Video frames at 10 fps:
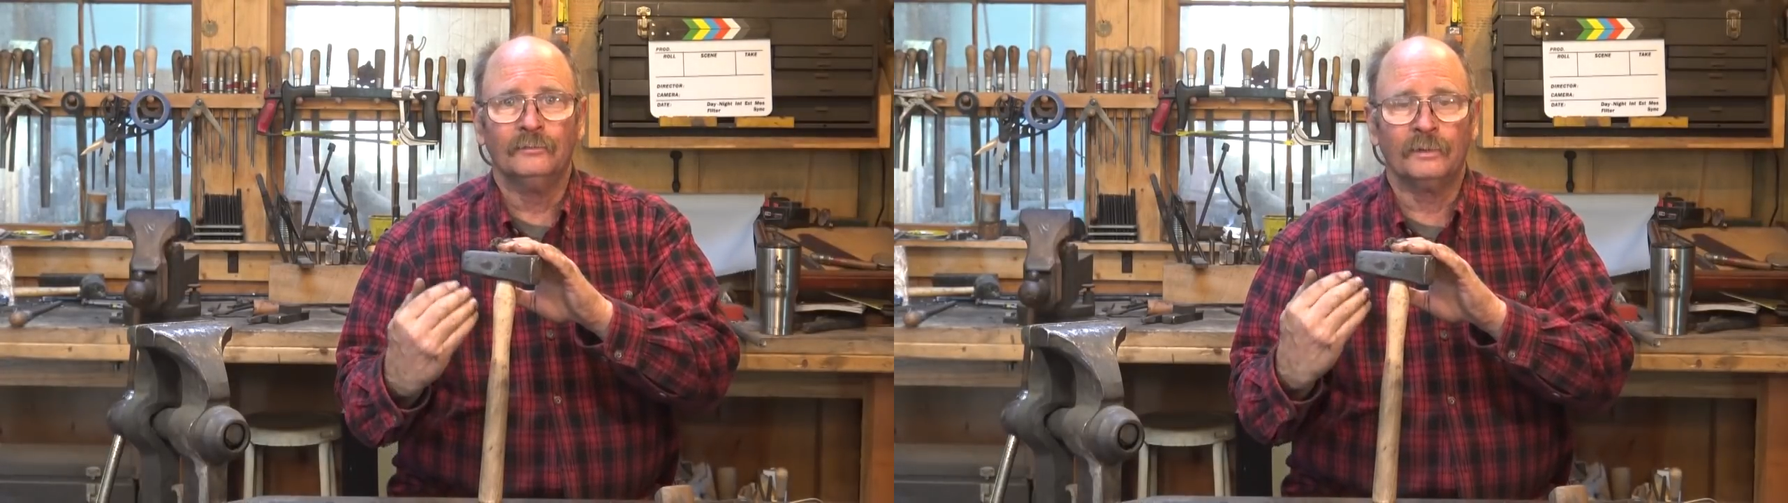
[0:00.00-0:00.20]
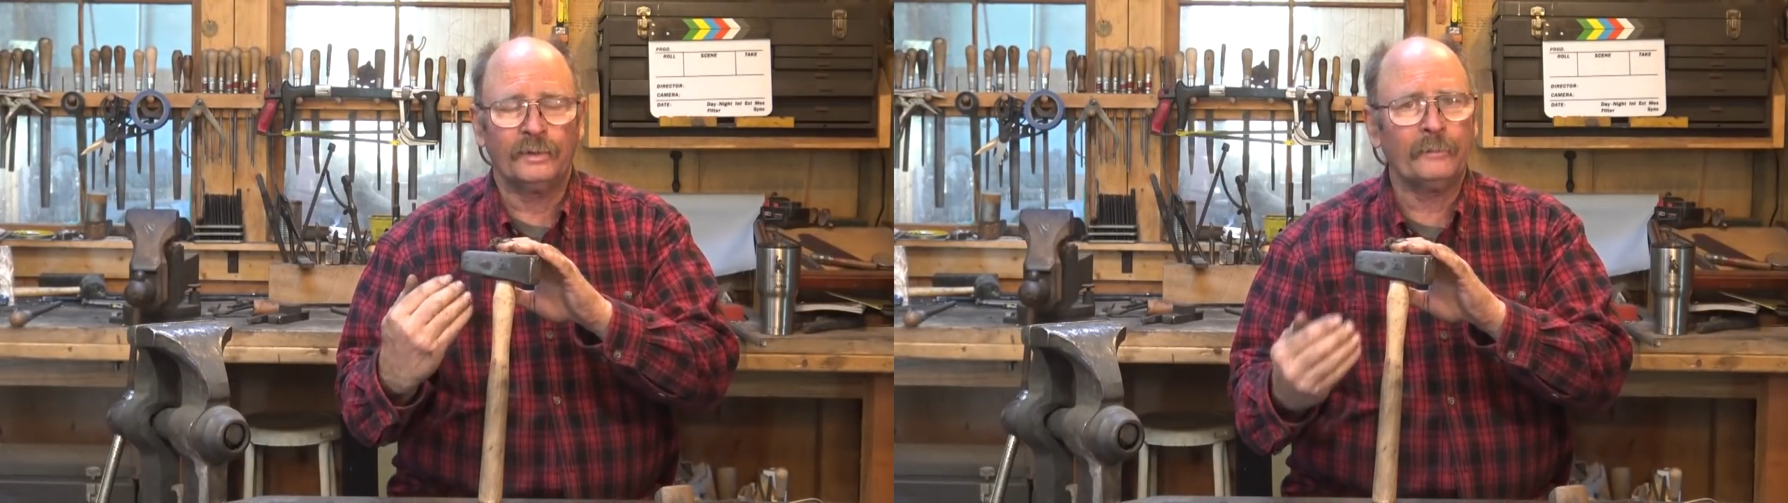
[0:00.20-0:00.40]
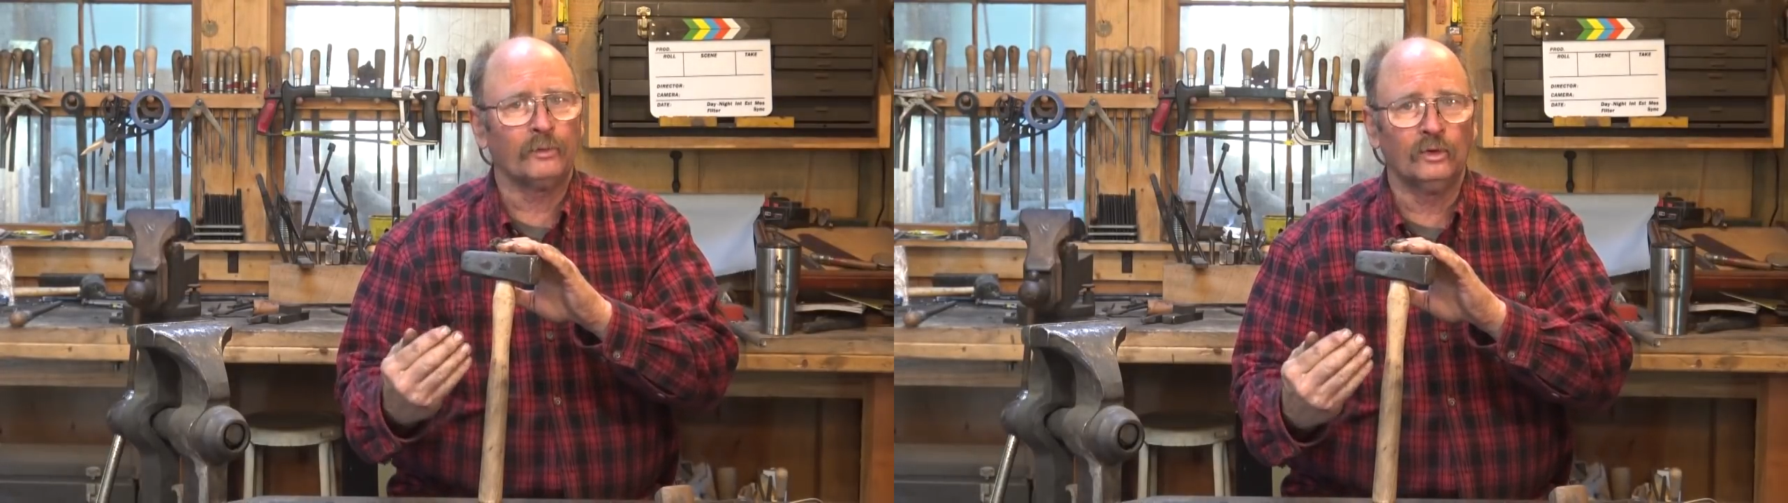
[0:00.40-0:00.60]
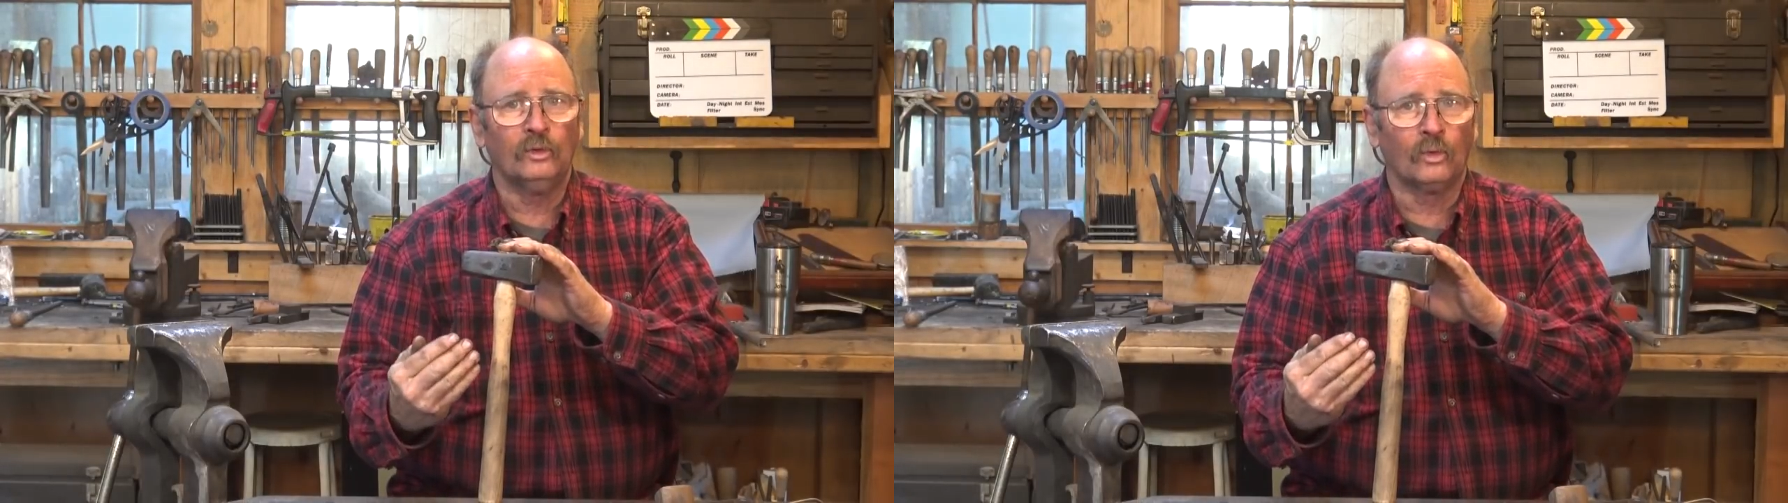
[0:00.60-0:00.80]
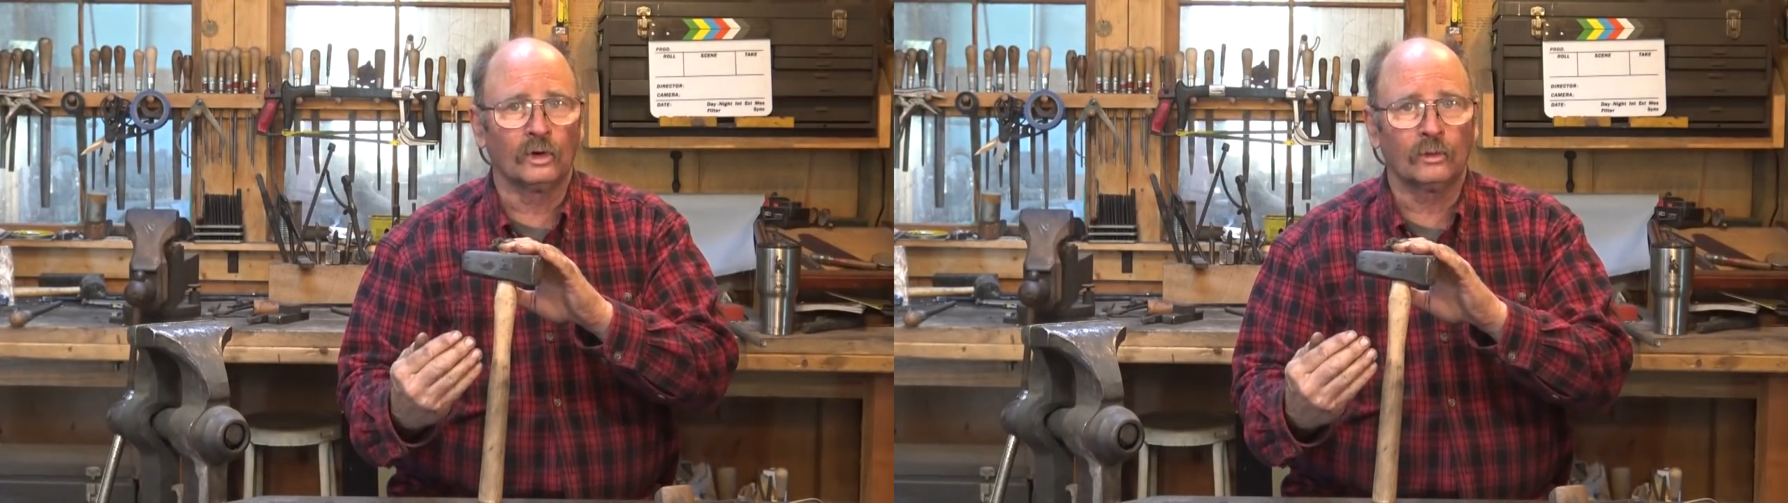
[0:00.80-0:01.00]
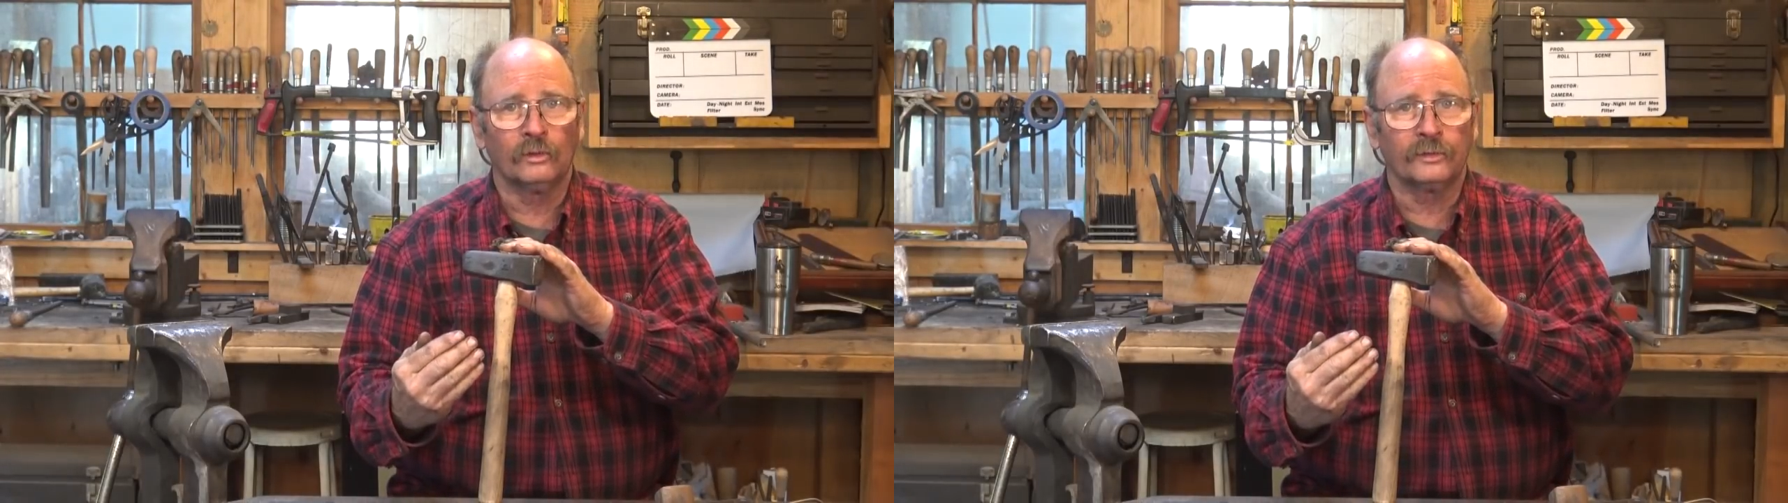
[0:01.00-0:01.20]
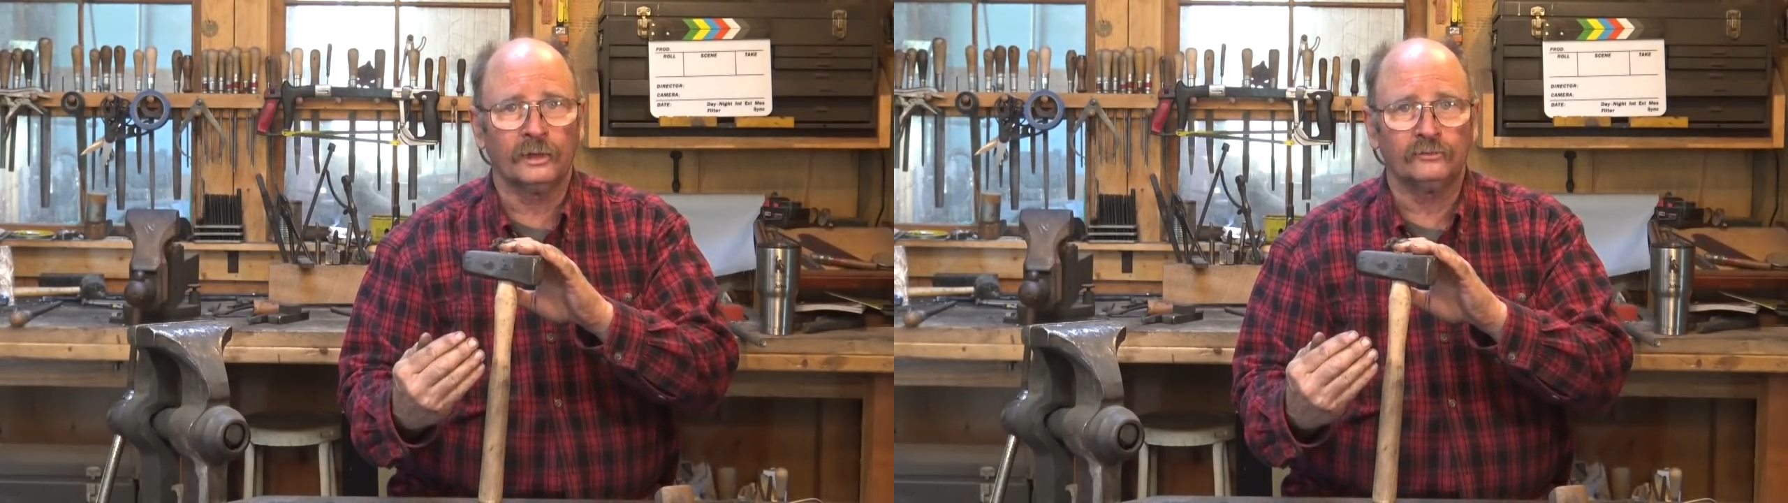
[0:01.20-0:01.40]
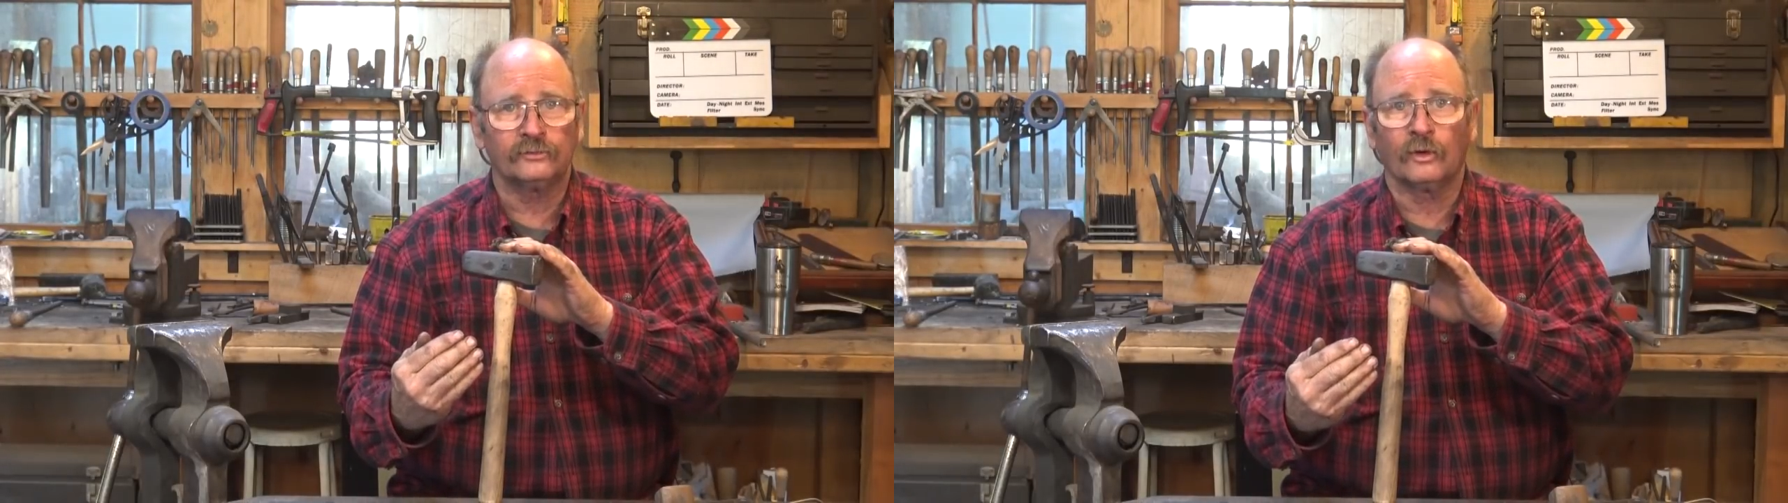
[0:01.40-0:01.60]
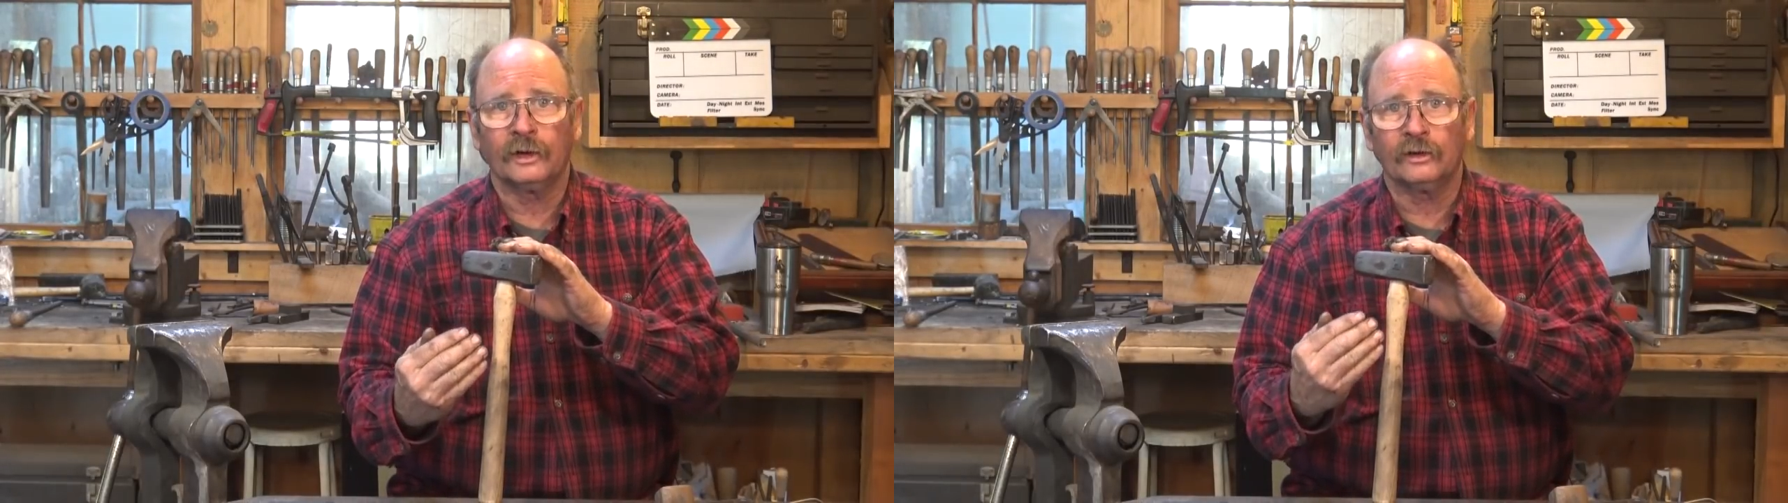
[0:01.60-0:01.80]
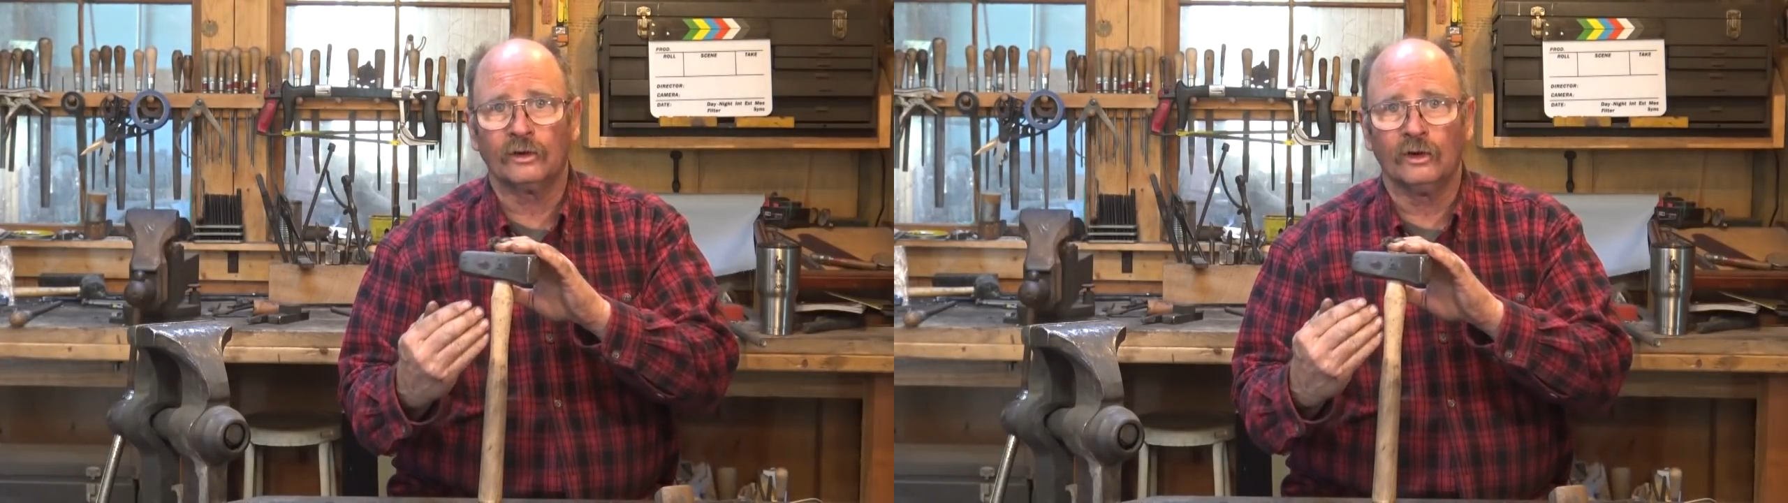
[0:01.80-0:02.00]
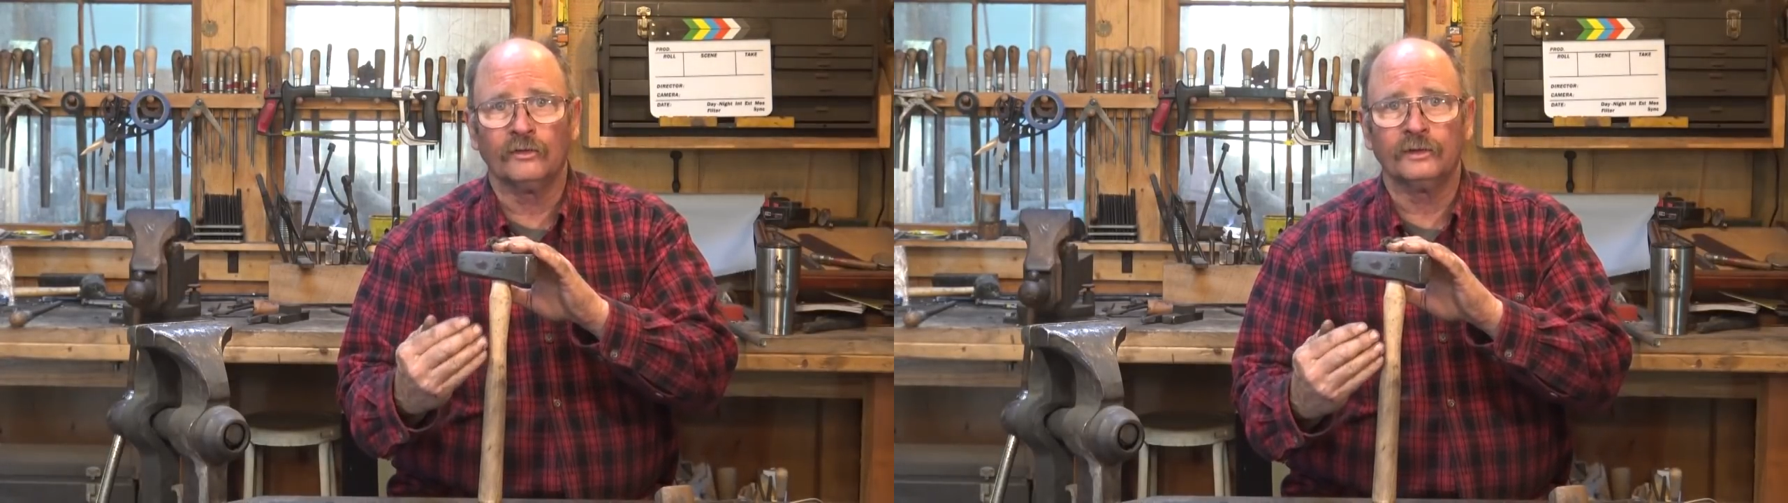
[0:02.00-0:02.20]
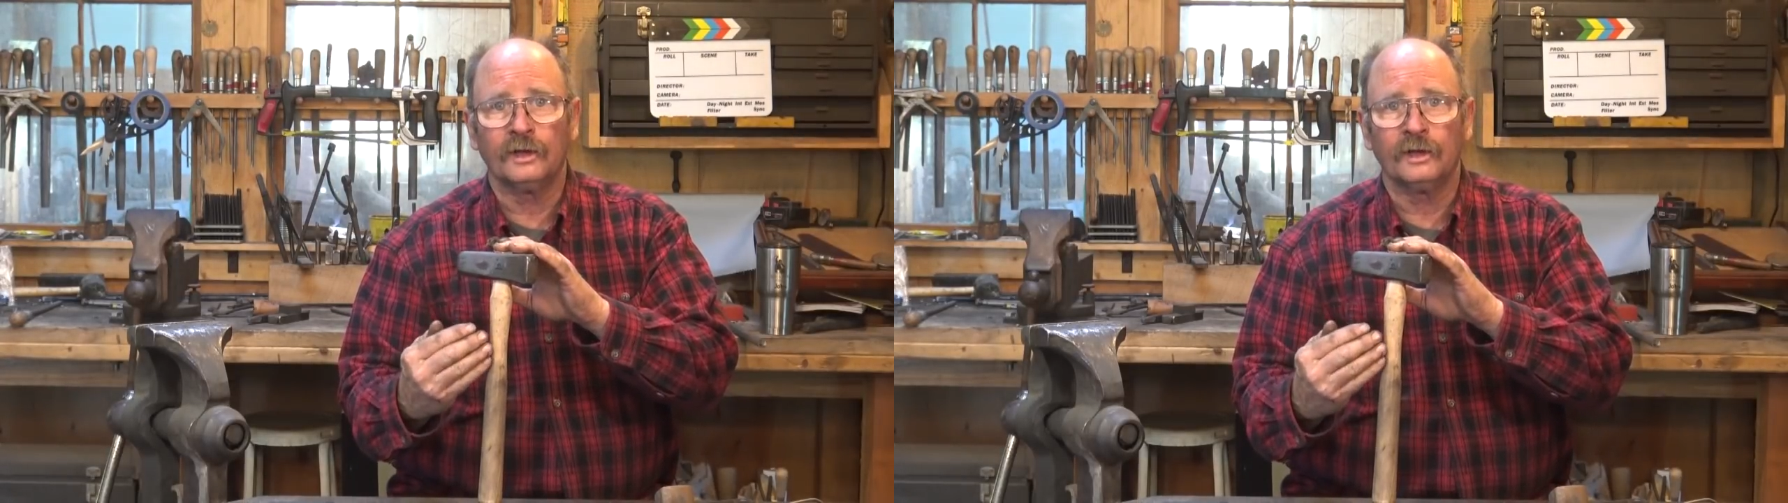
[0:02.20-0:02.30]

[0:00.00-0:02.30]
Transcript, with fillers: But people who work with a striker all the